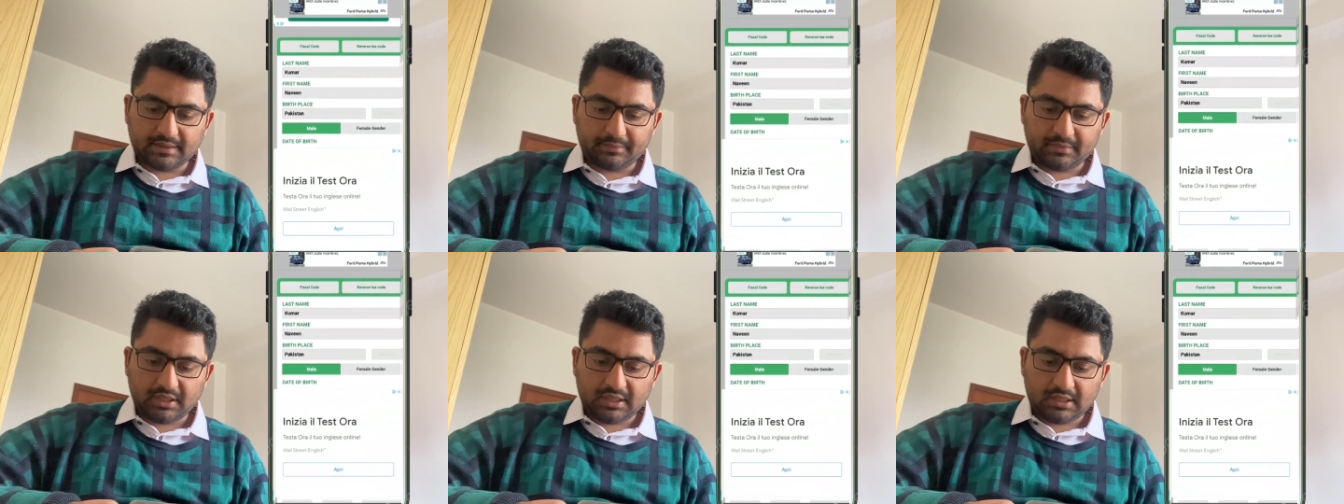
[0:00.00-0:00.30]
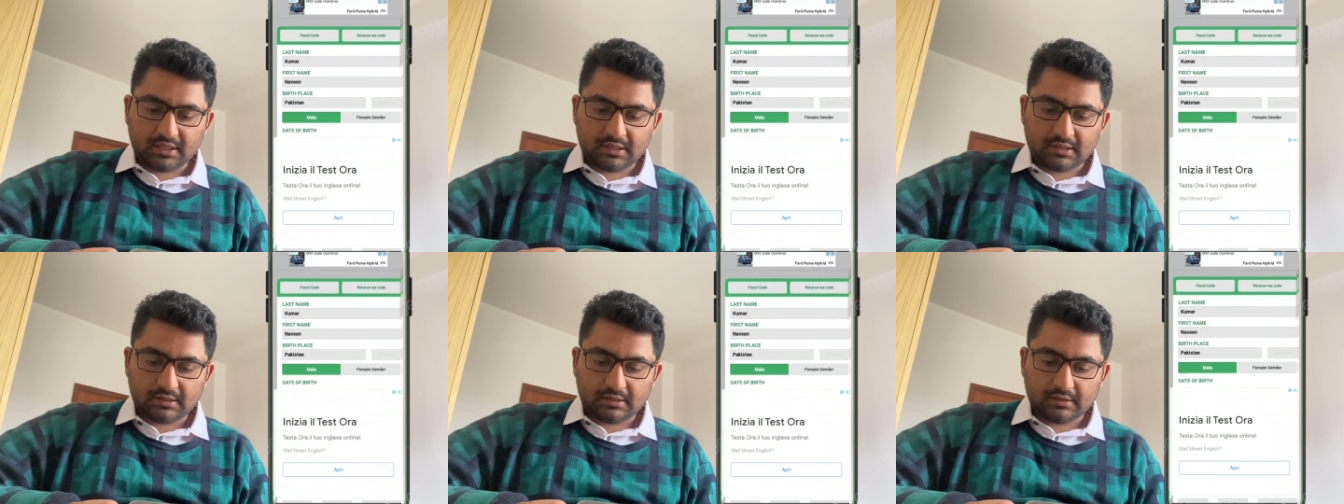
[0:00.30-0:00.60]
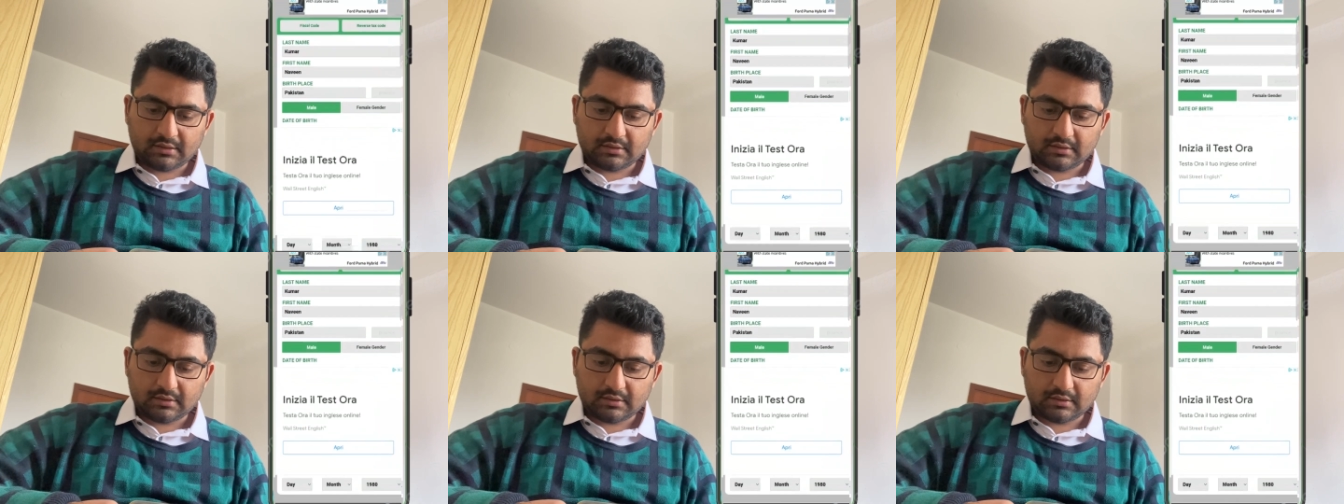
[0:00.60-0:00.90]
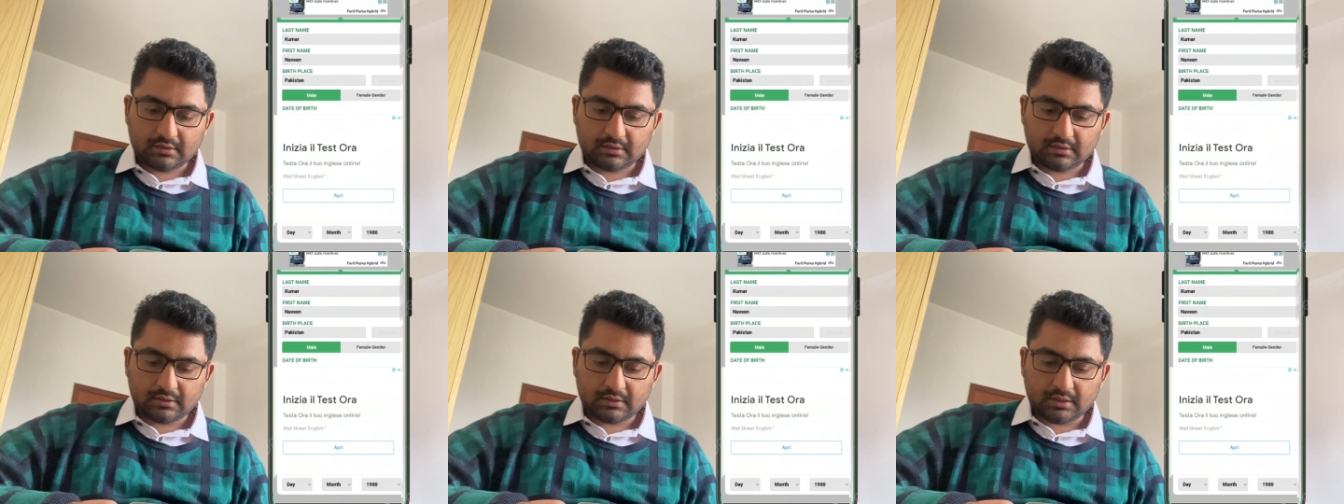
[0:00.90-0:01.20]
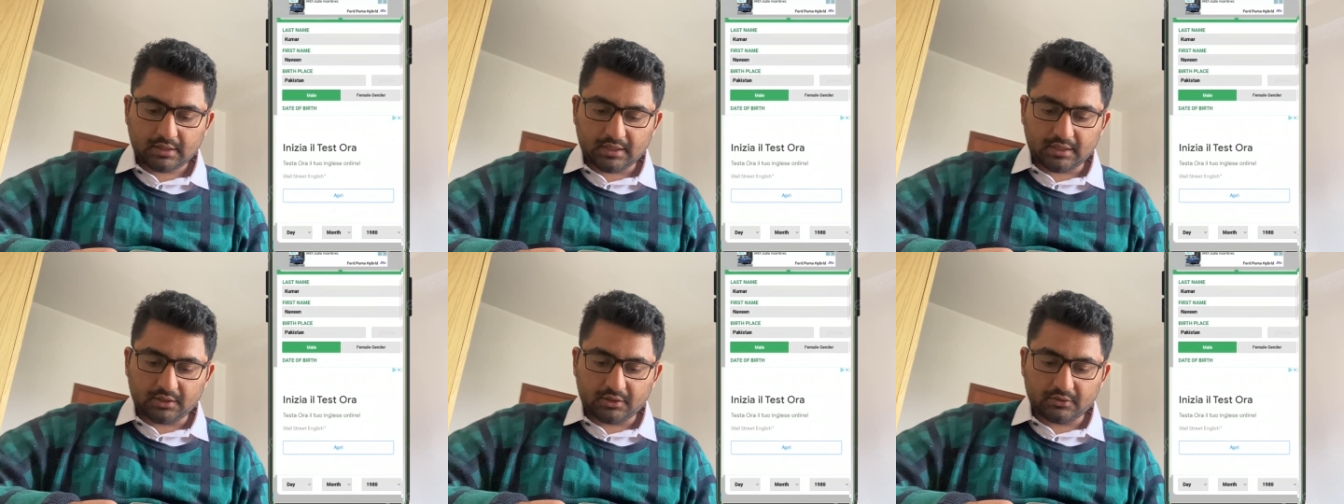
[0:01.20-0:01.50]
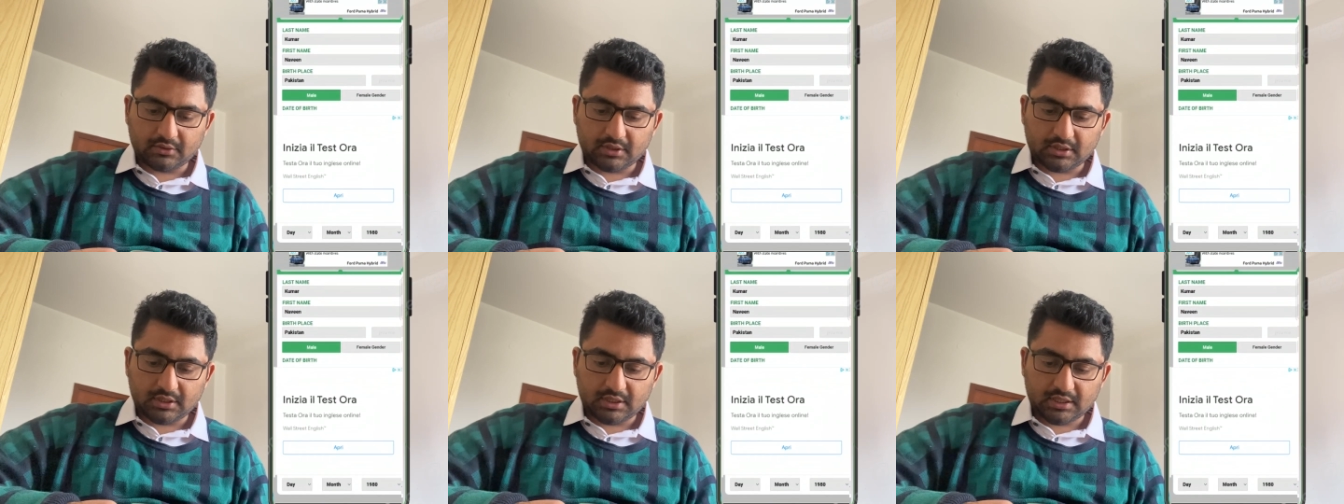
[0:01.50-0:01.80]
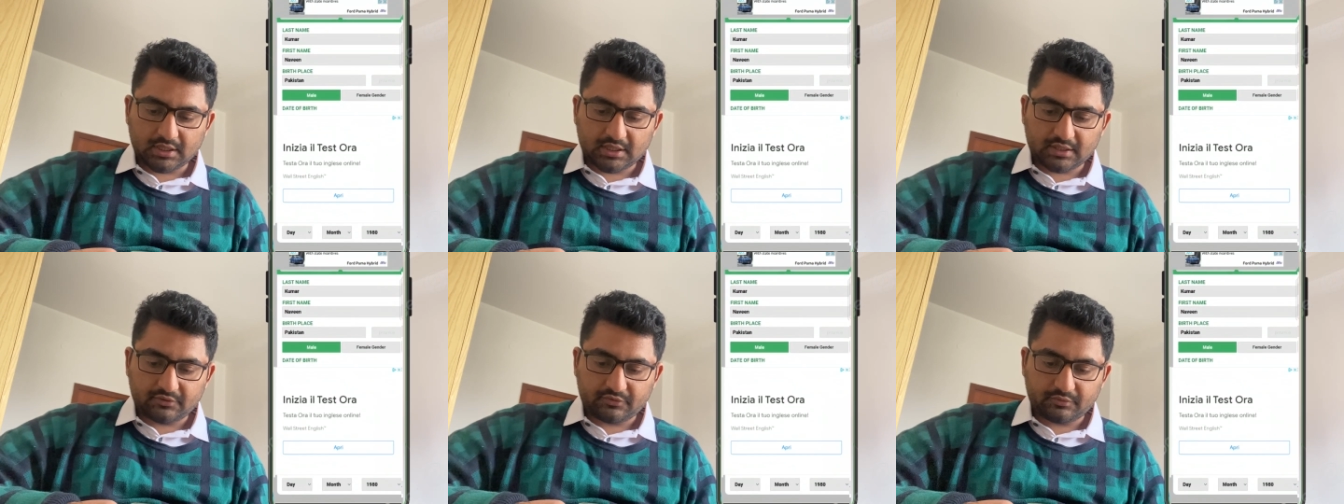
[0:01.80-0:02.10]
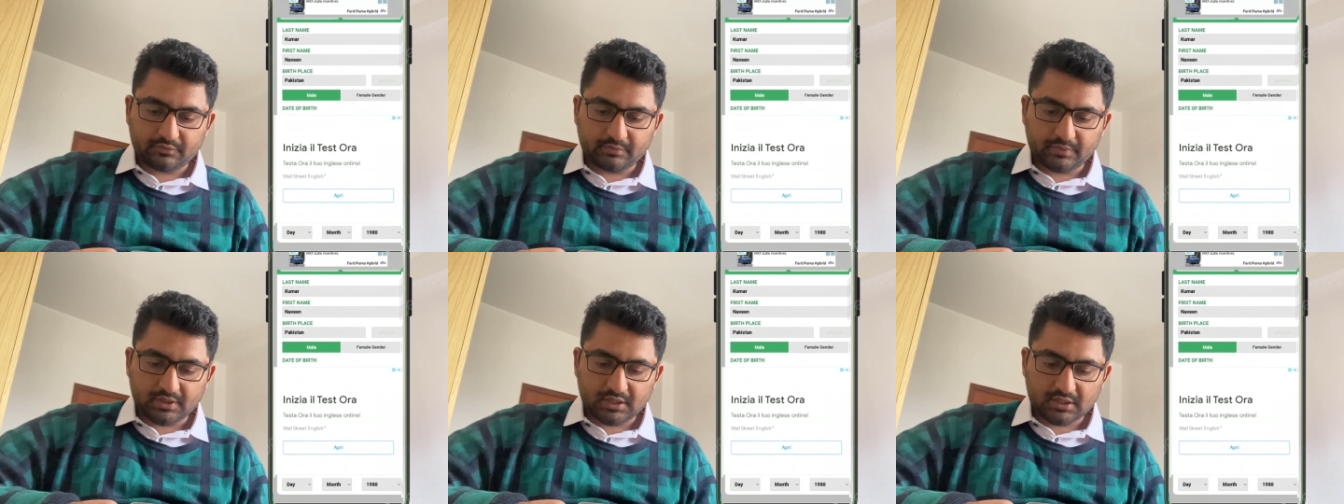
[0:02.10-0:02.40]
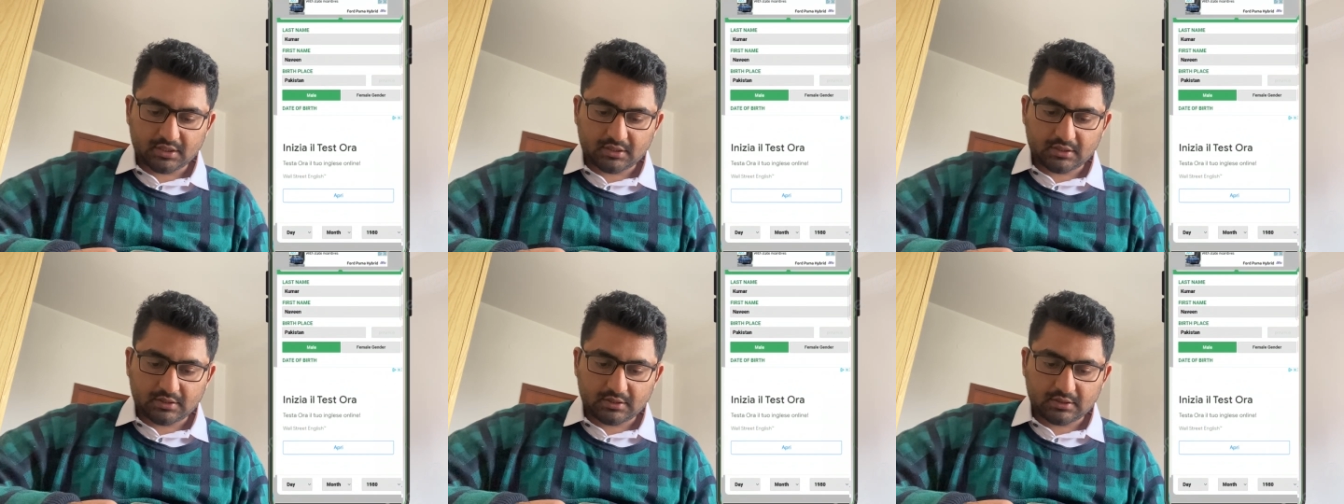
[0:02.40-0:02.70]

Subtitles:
male and your date of birth.